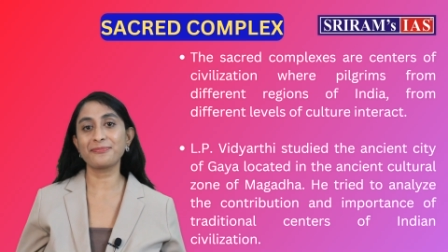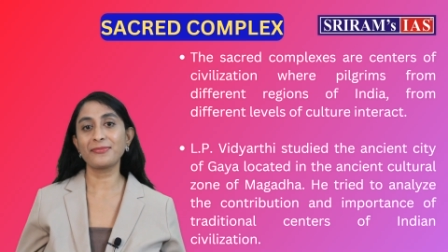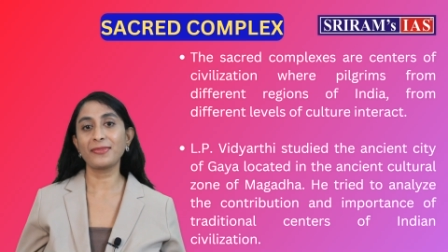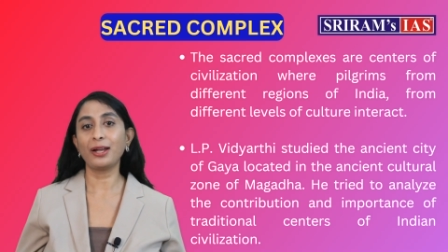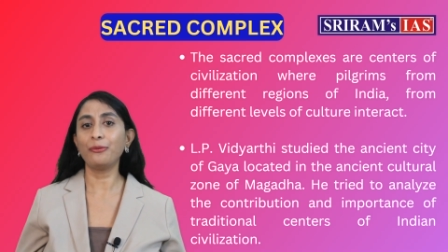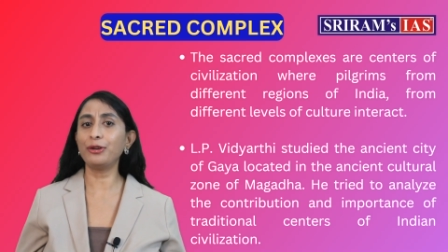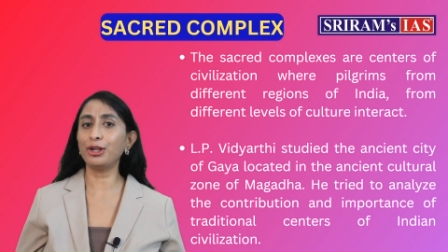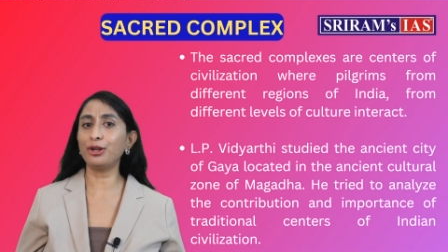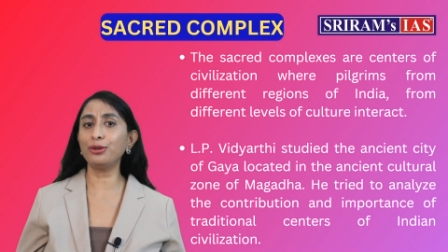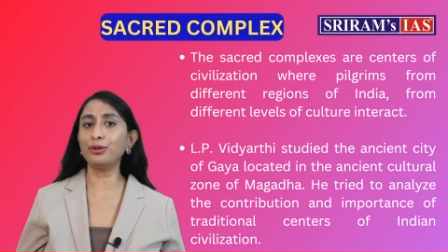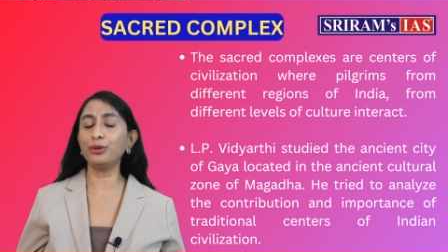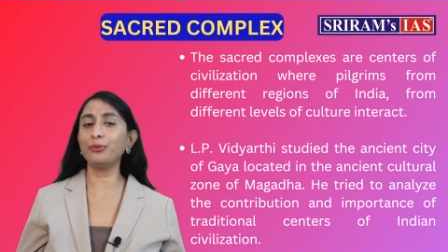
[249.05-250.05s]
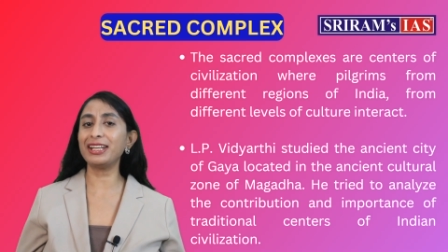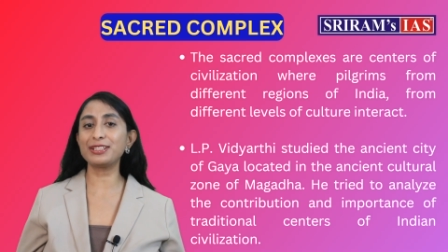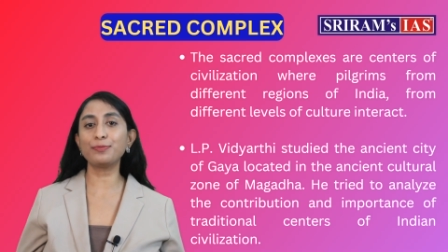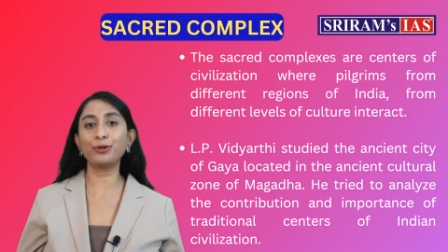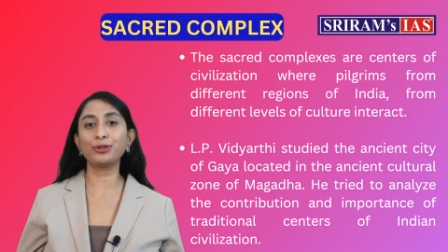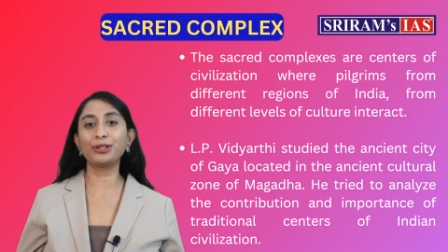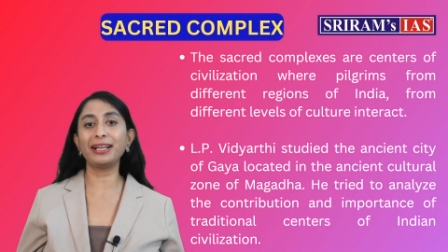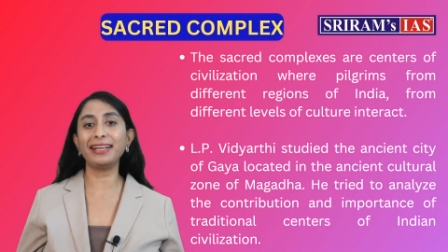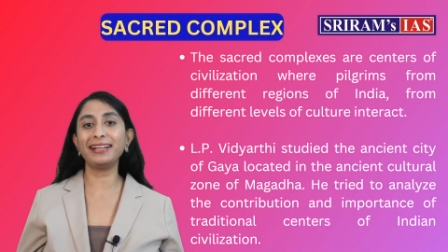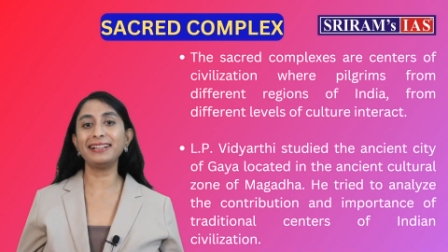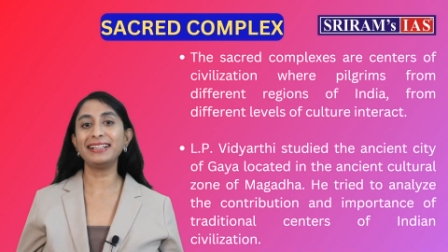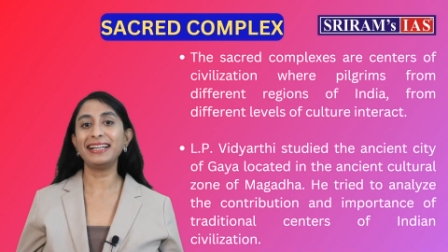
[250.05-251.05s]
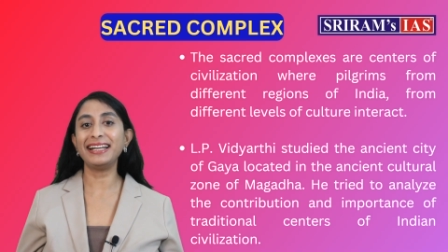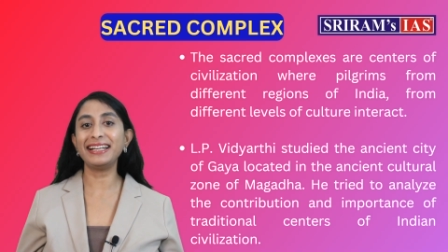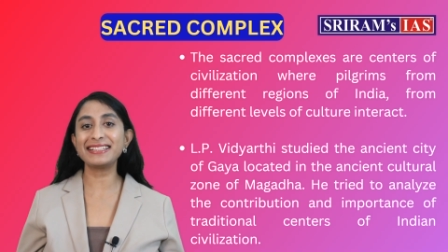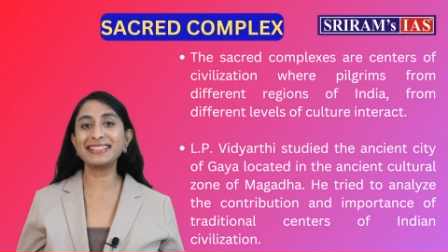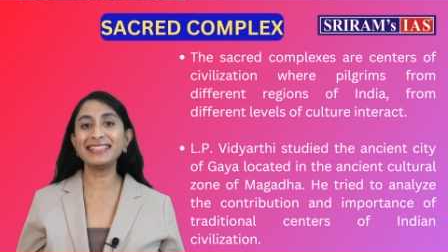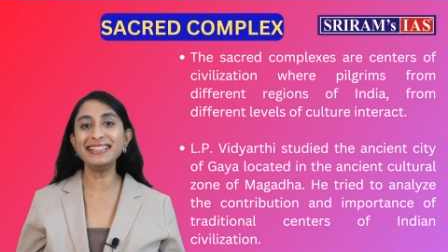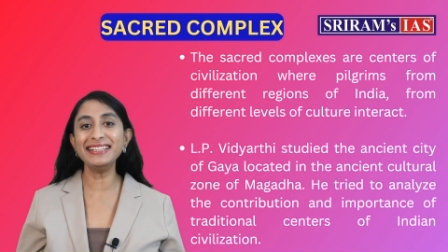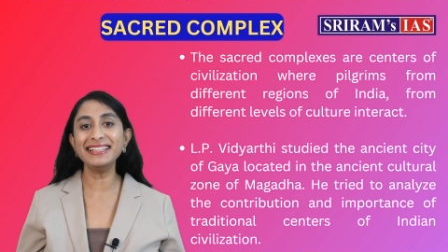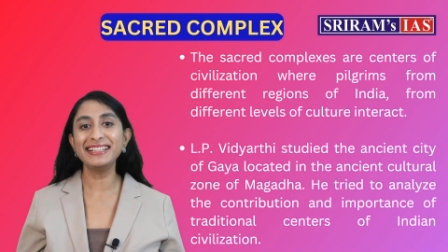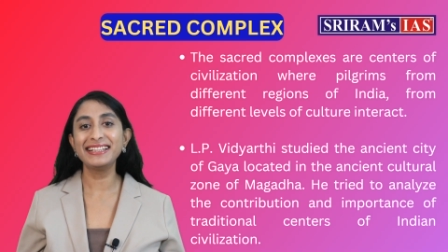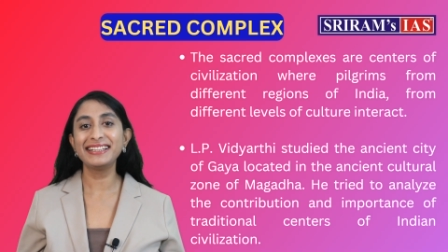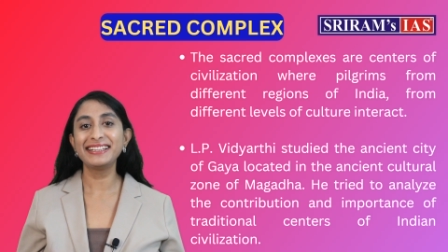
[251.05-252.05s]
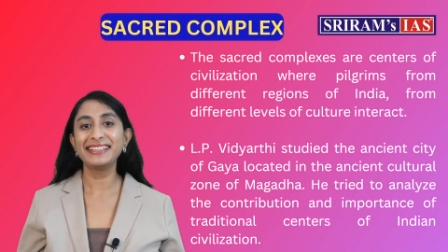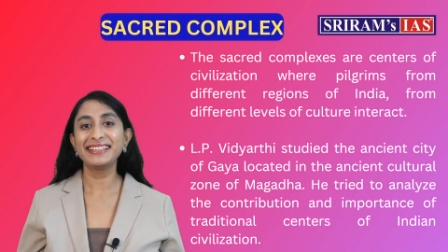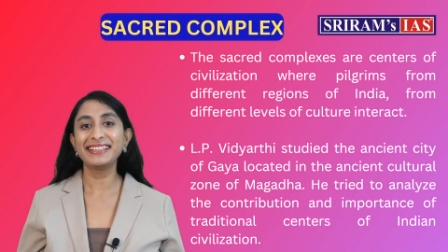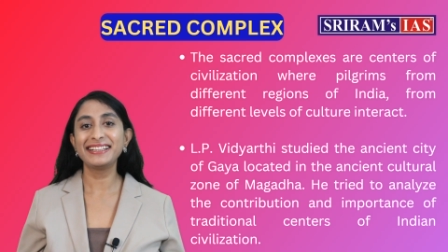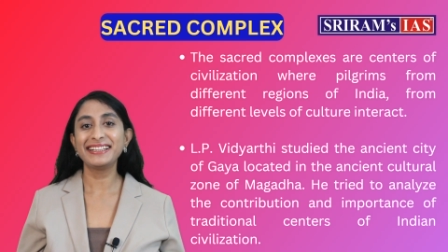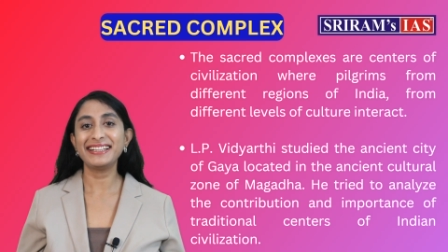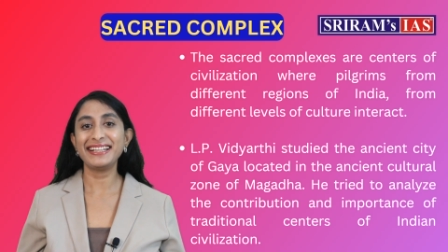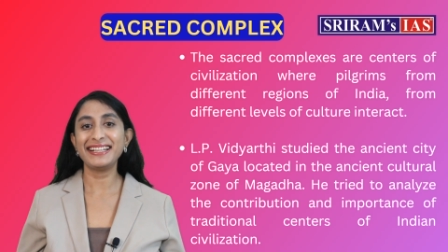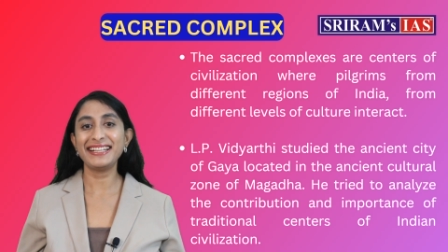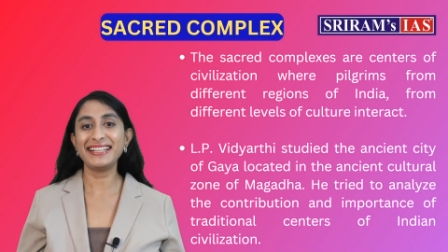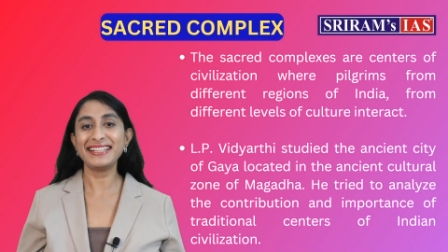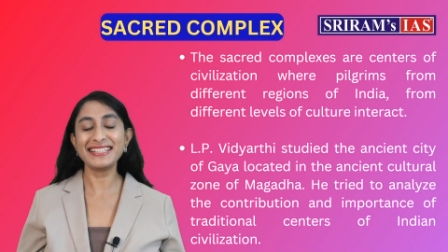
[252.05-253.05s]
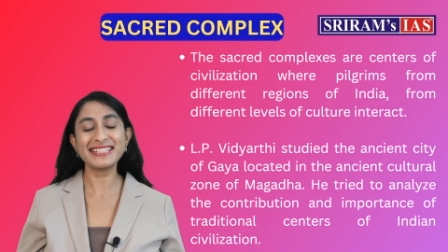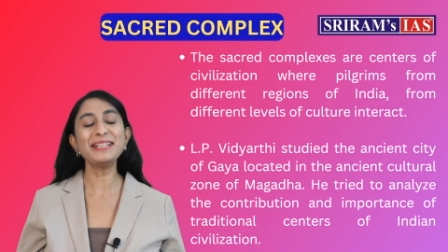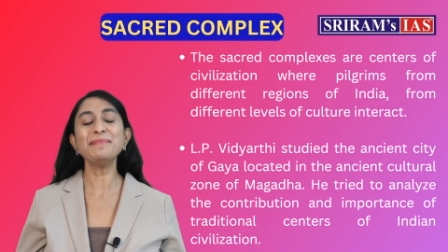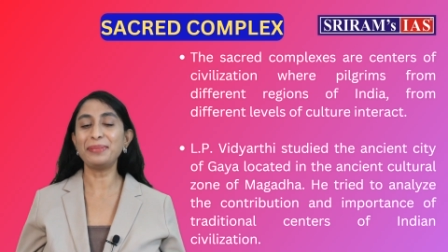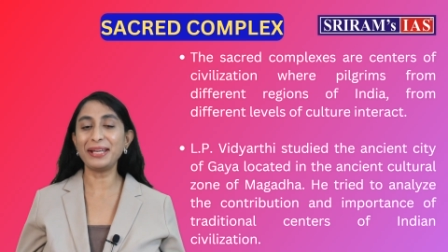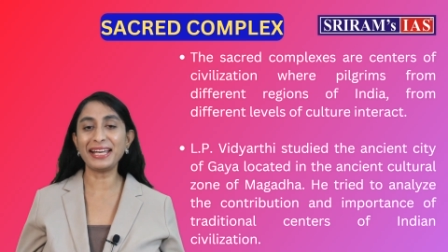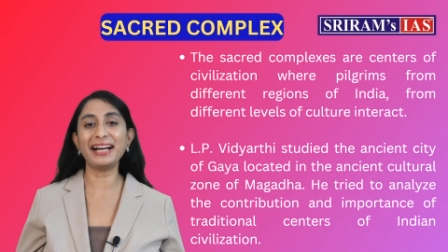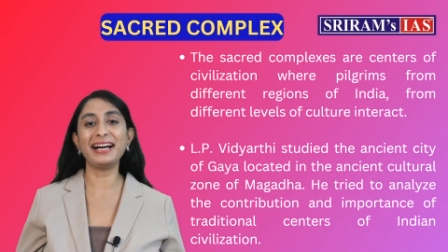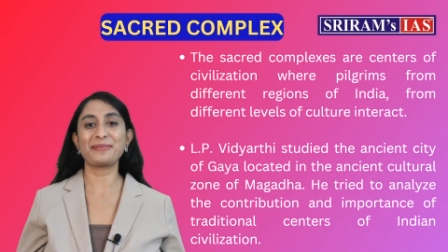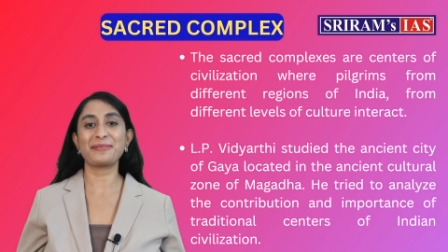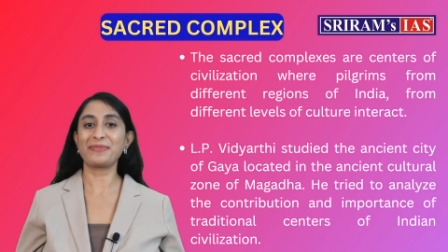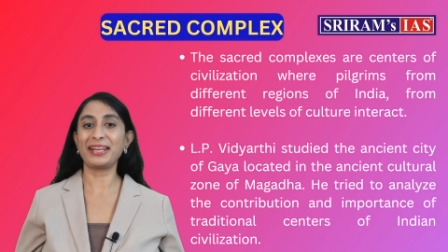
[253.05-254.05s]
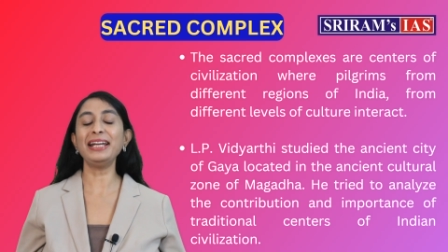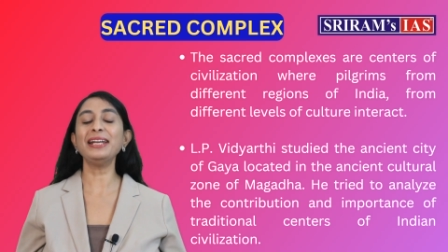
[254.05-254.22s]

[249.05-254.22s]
We all know where is Bodh Gaya? It is in Bihar, right?